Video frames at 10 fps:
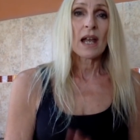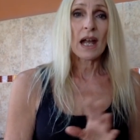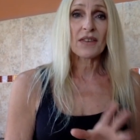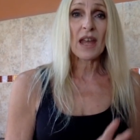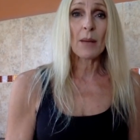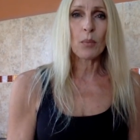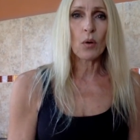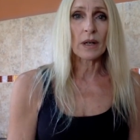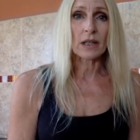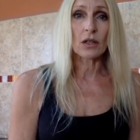At that
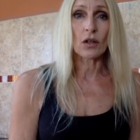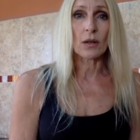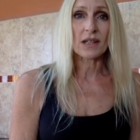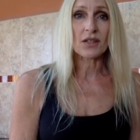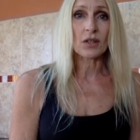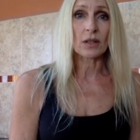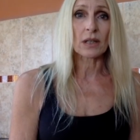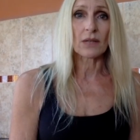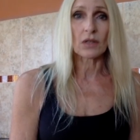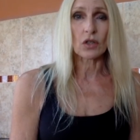point, you know, I start
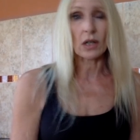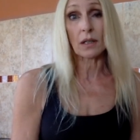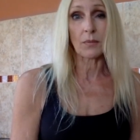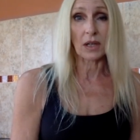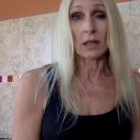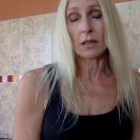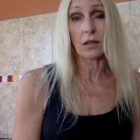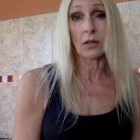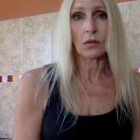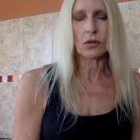giving Jacob the,
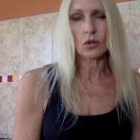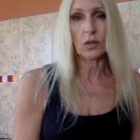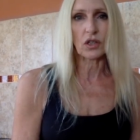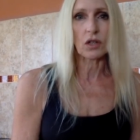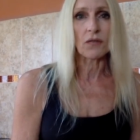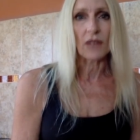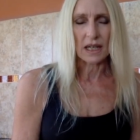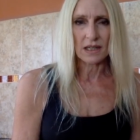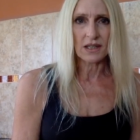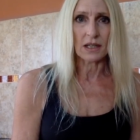you know, twitchy
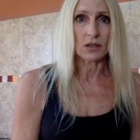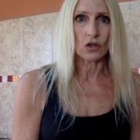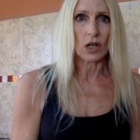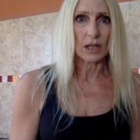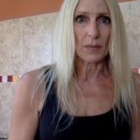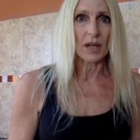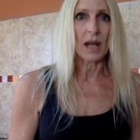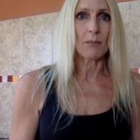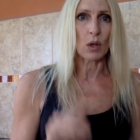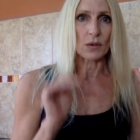face, and Jacob and
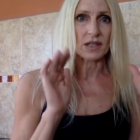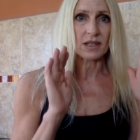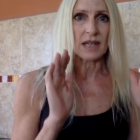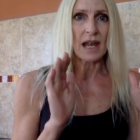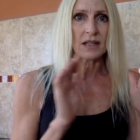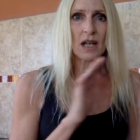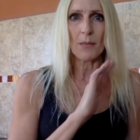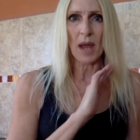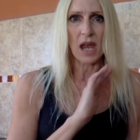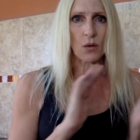I both stand
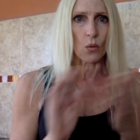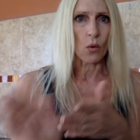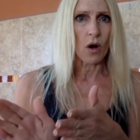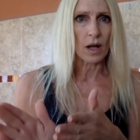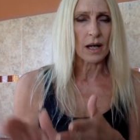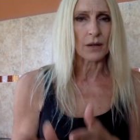up and walk